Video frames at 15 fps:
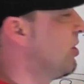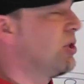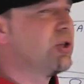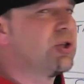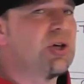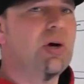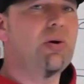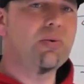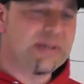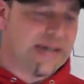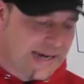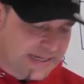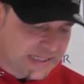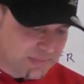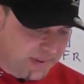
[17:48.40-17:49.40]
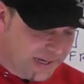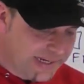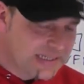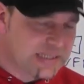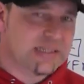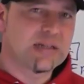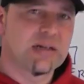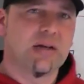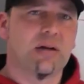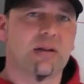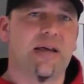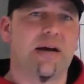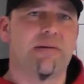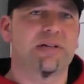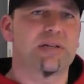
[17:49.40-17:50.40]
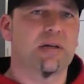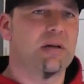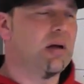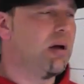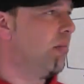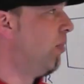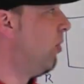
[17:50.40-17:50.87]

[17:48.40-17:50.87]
controlled airspace, there is a lot